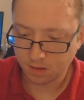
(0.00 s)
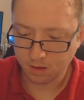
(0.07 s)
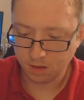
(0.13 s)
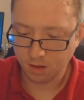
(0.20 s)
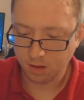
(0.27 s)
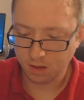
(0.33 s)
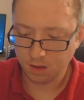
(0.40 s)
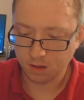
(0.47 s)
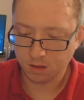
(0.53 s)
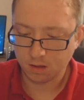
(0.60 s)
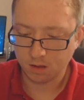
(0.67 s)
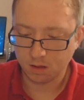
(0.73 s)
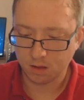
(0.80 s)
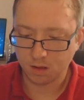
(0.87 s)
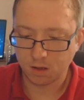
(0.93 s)
The
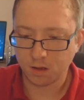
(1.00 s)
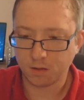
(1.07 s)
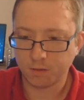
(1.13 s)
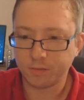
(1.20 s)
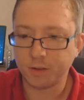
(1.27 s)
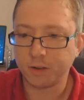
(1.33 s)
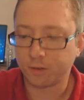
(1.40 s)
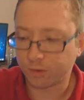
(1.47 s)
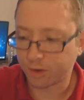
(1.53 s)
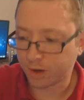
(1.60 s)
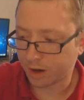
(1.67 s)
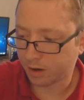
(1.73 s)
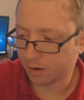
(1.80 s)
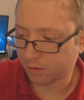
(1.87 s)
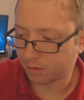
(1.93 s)
uh, fitness
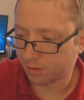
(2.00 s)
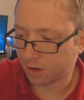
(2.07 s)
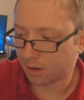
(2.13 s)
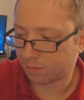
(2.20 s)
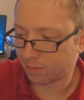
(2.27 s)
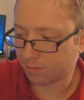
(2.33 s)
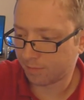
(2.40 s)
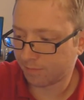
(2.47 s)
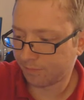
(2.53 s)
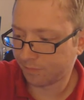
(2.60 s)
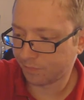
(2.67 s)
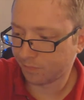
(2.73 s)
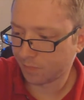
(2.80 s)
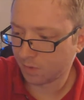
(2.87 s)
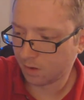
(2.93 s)
tracker itself.
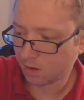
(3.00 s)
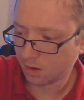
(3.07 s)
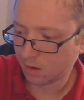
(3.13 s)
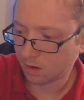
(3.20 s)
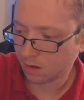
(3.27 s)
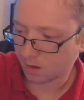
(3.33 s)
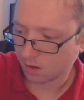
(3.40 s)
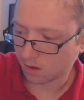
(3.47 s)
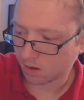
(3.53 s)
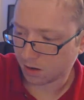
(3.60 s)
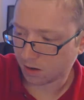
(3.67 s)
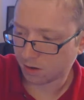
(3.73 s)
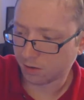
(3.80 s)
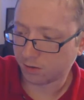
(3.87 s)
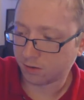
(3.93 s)
Kind
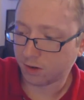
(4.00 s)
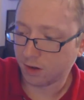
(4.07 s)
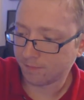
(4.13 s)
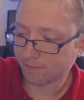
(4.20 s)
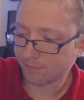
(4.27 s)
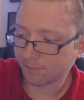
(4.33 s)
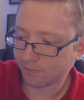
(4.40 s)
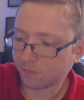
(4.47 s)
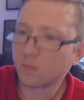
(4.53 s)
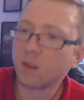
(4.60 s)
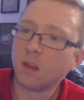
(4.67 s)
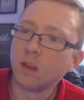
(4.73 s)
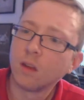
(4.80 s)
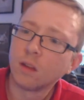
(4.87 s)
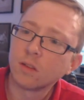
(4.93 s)
of hard to see.
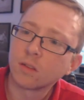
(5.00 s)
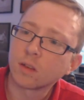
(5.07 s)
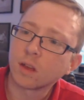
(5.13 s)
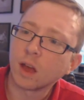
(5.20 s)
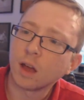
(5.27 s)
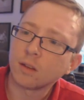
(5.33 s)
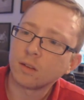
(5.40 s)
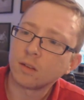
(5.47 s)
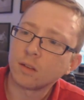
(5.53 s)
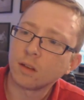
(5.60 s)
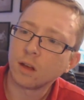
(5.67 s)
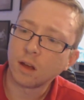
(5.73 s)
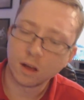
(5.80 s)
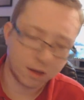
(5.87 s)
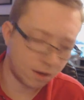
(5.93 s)
It's got,
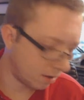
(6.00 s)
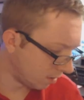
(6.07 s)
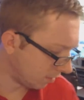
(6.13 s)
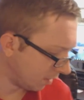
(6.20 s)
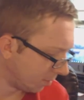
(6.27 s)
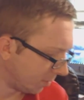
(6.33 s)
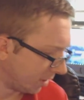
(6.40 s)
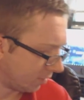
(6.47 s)
uh, oh, that